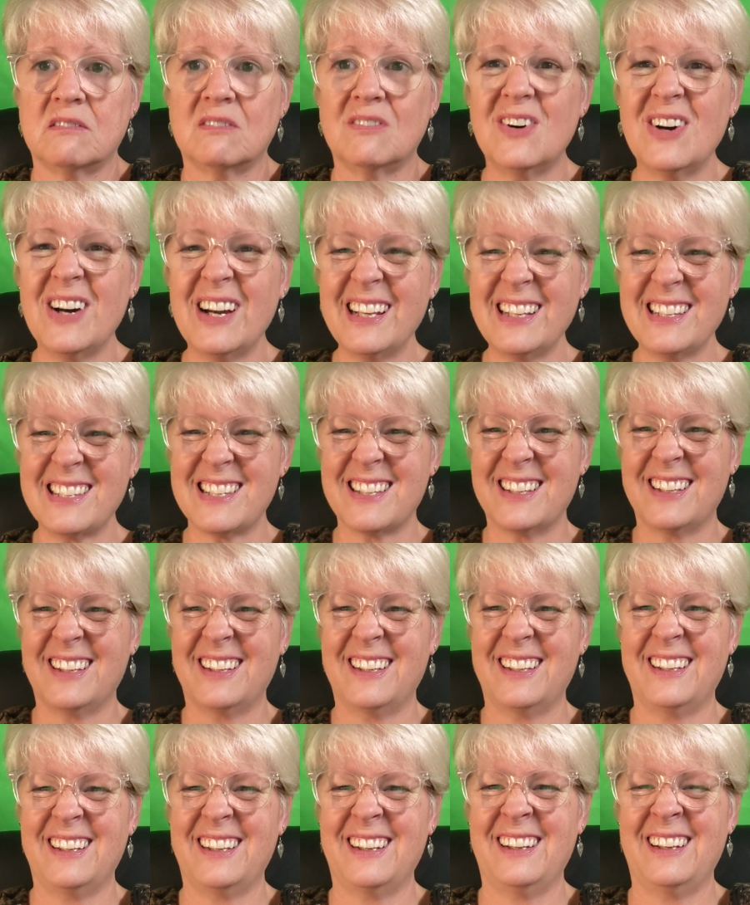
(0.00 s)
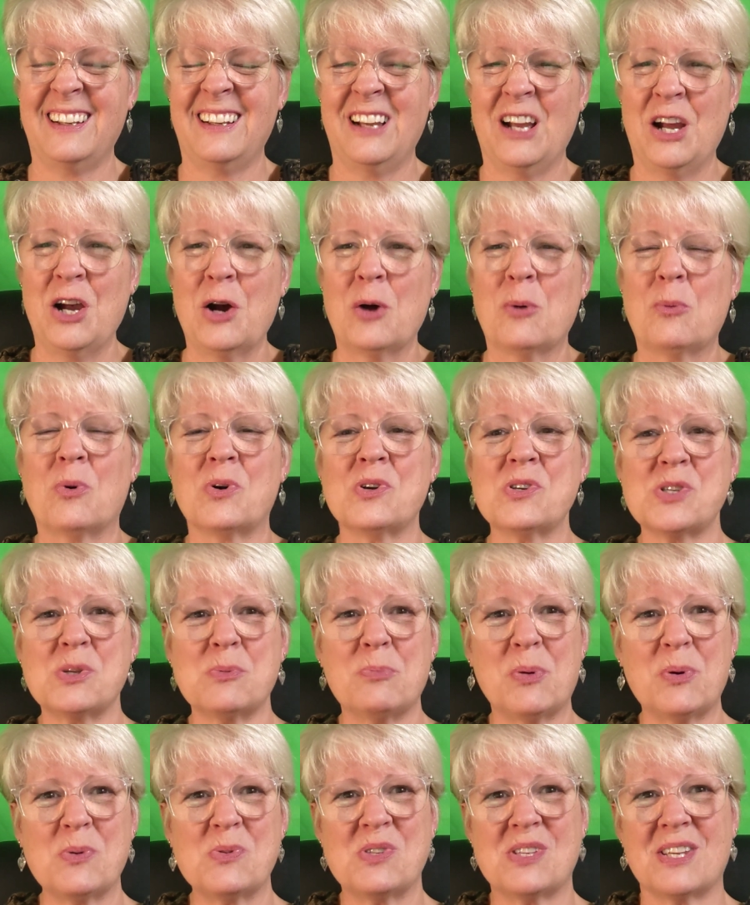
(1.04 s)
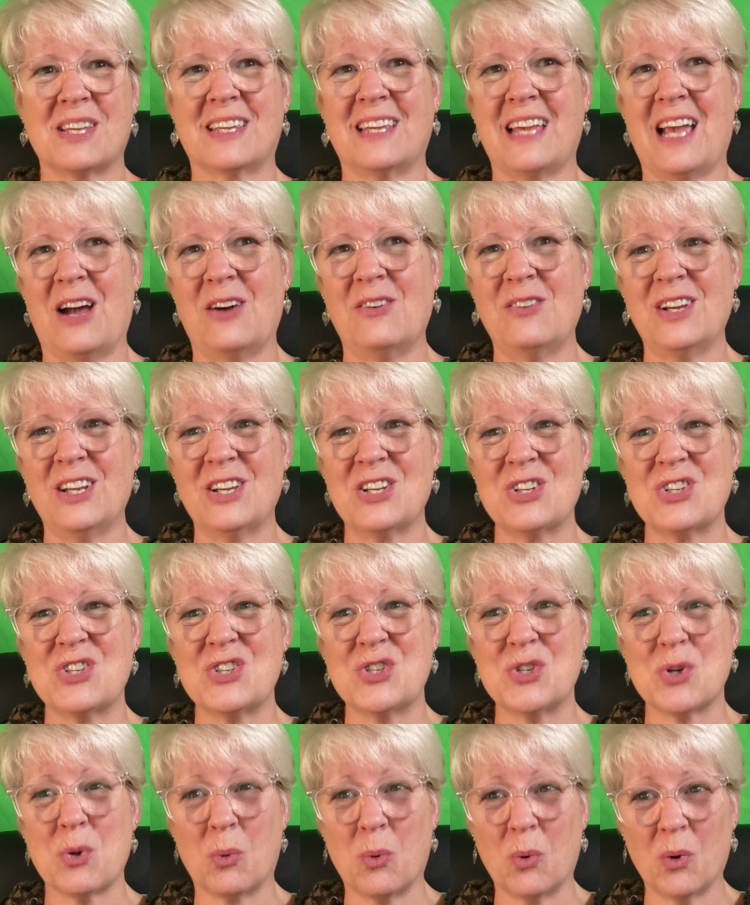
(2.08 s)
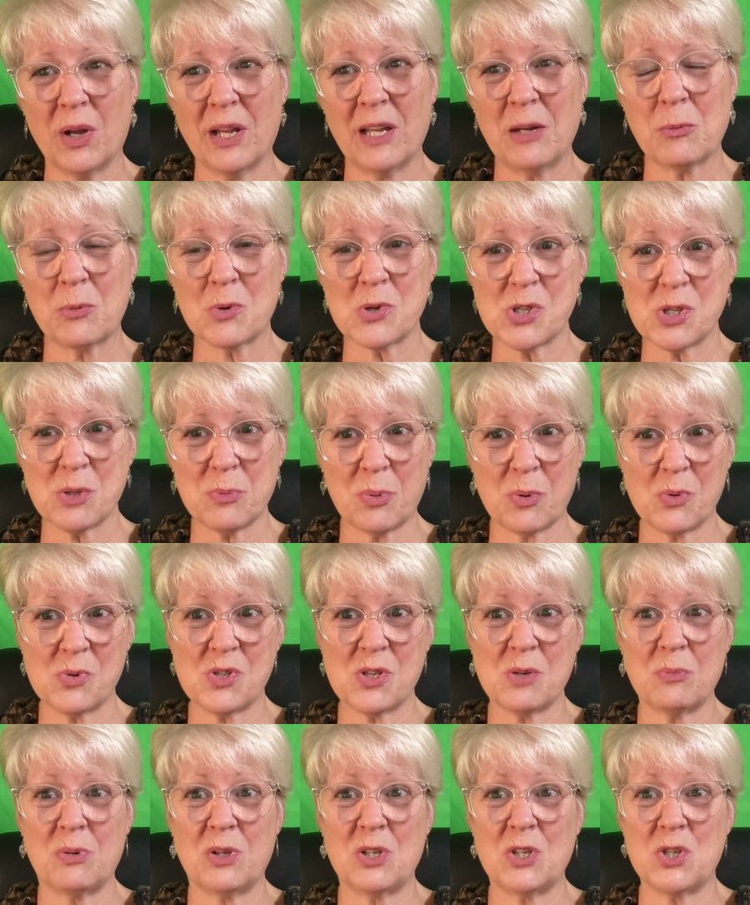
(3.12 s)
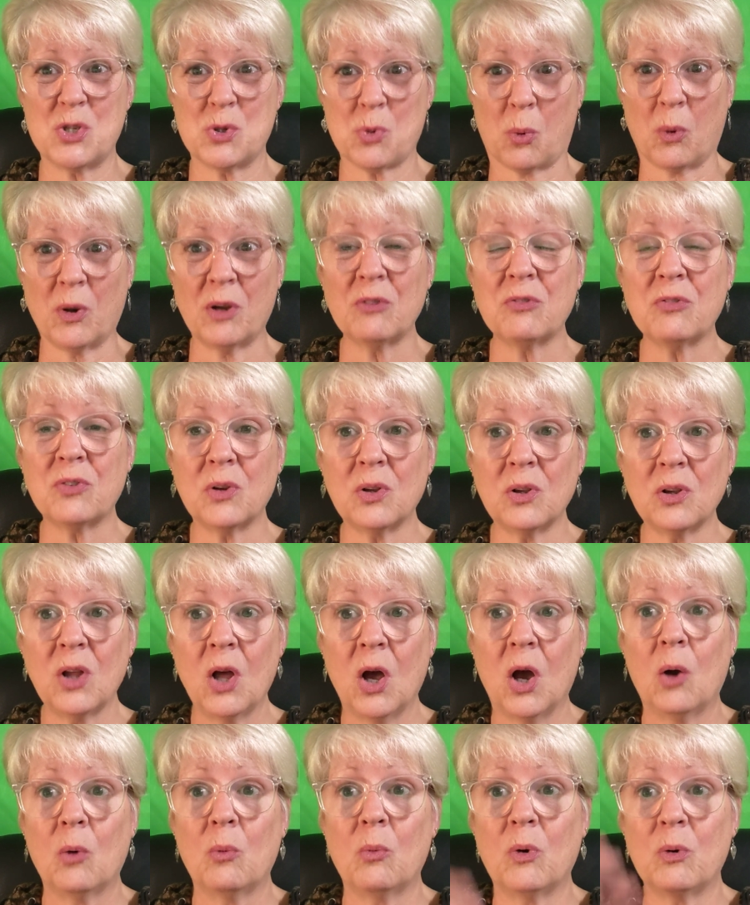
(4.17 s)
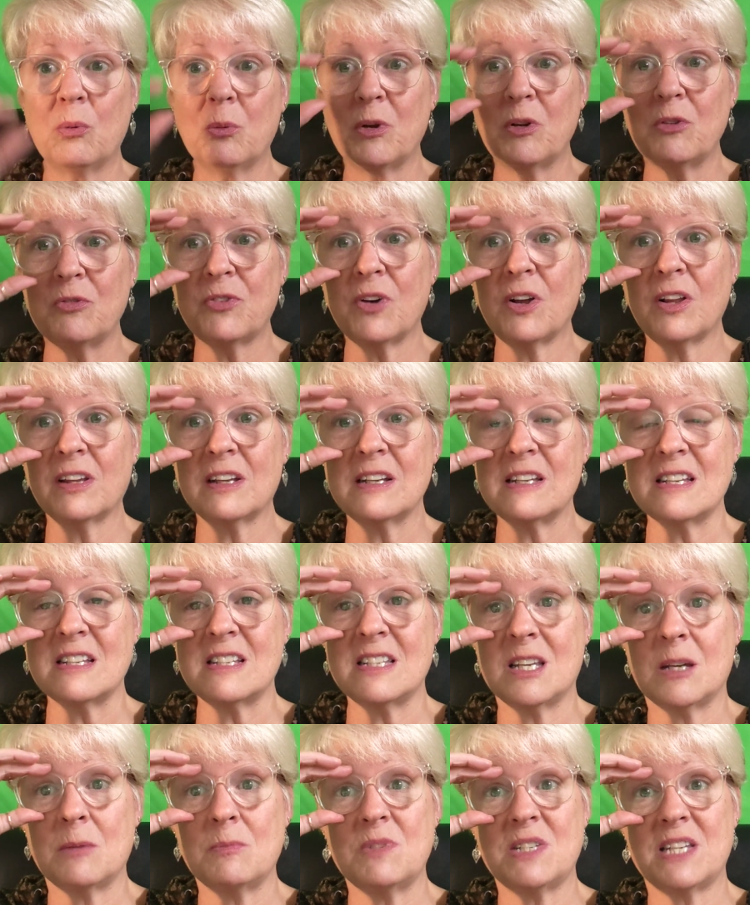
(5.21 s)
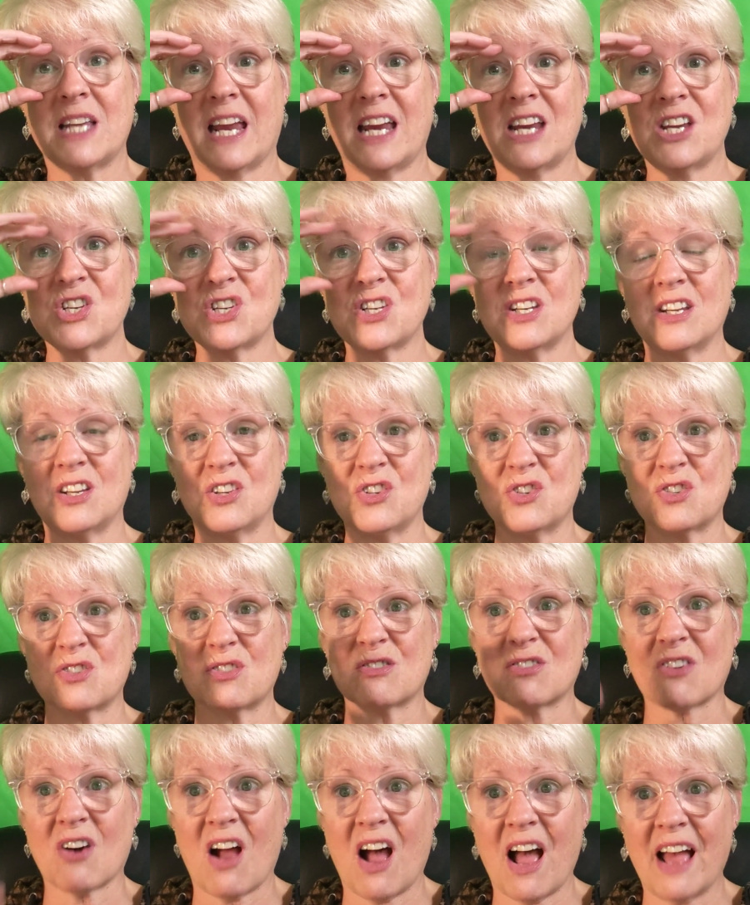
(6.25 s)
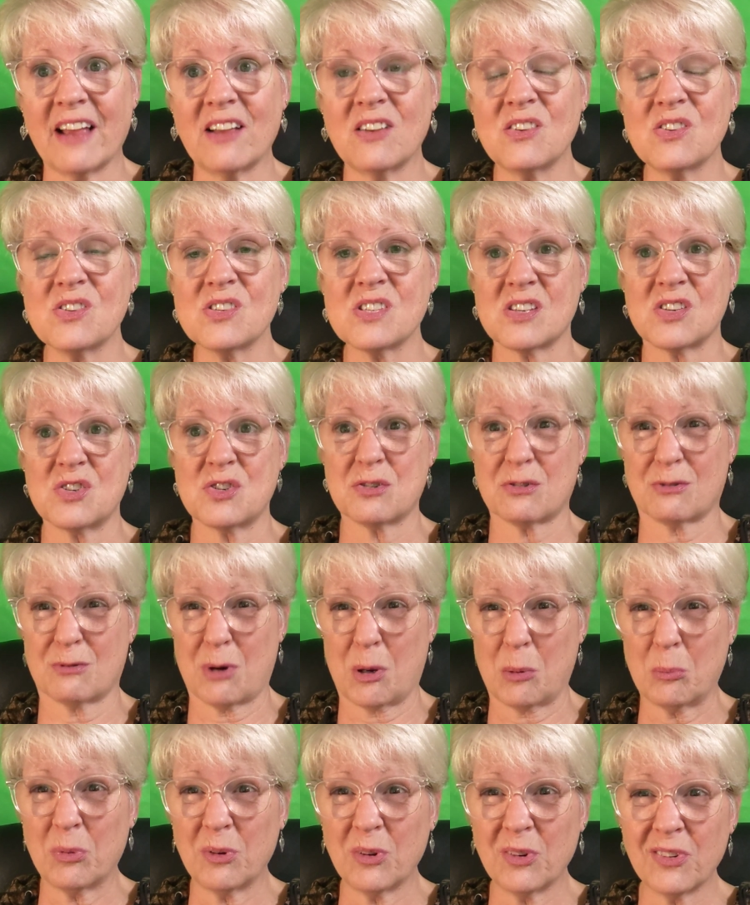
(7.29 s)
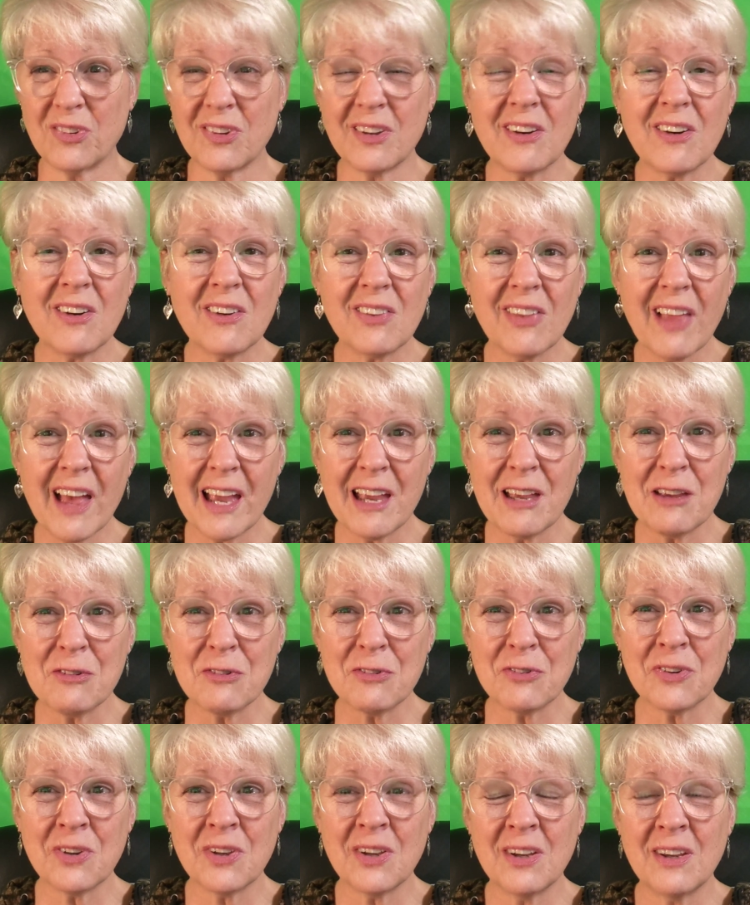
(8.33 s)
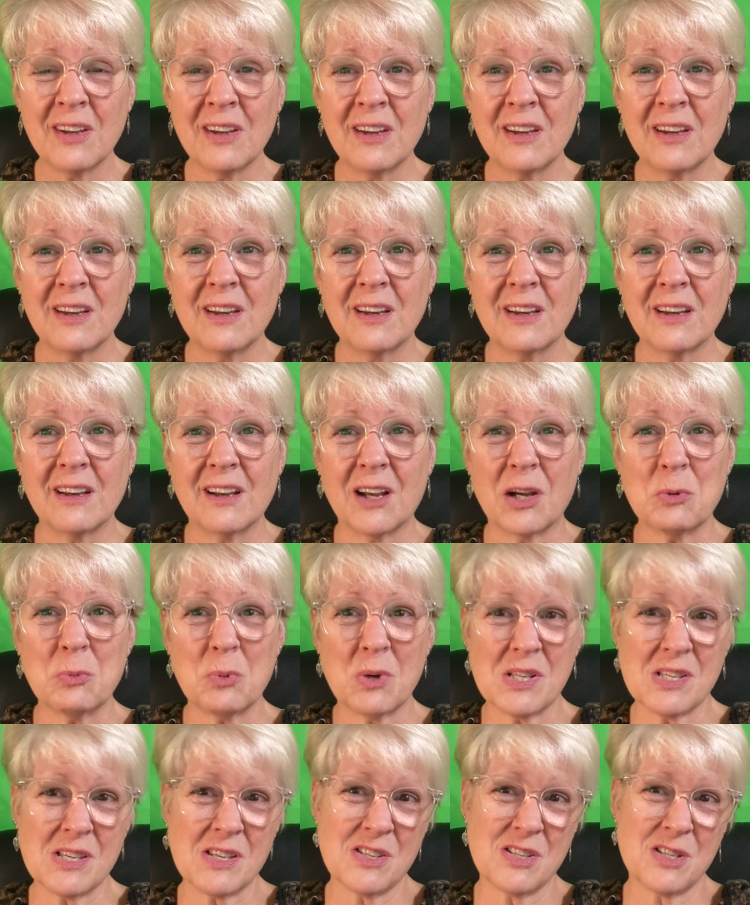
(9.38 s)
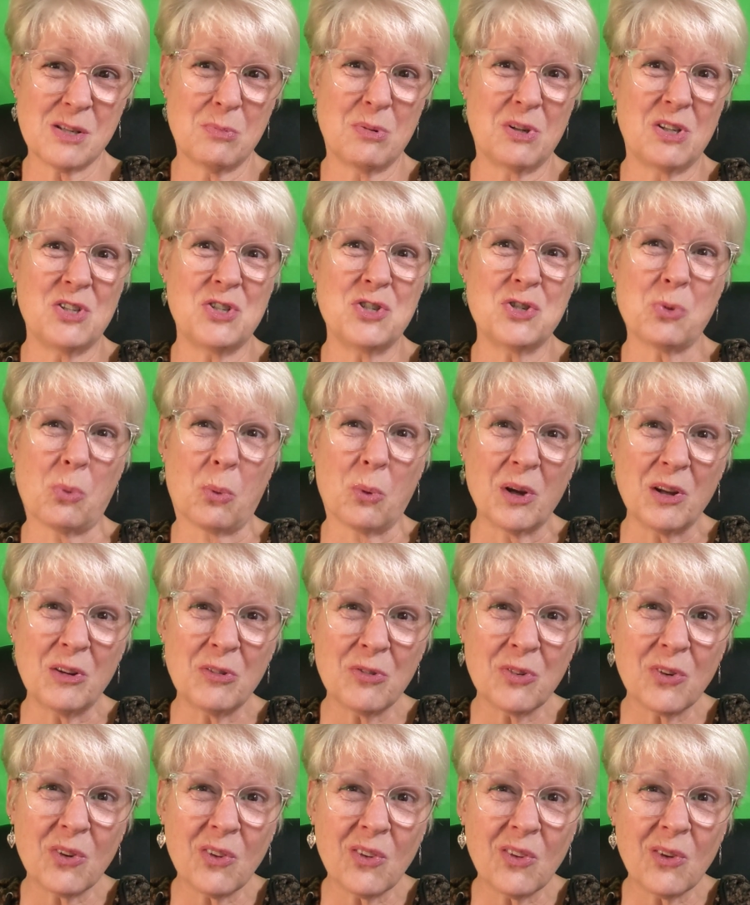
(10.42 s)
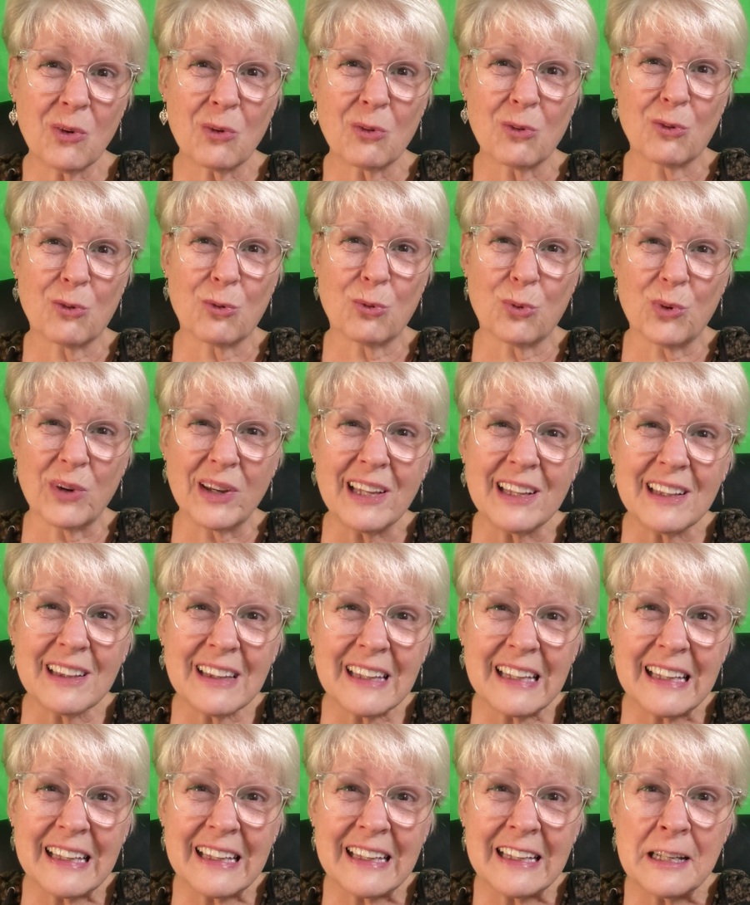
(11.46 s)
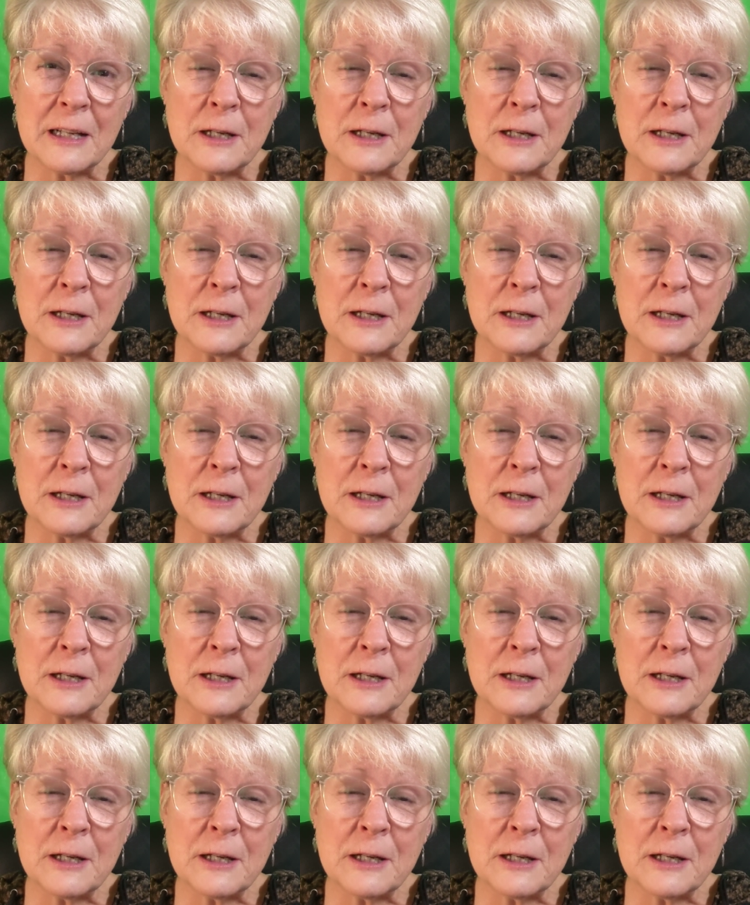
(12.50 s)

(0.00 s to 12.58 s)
What? We're supposed to count it joy. We're supposed to be joyful when we fall into temptation and trials and troubles in our life. God wants us to be joyful? Really?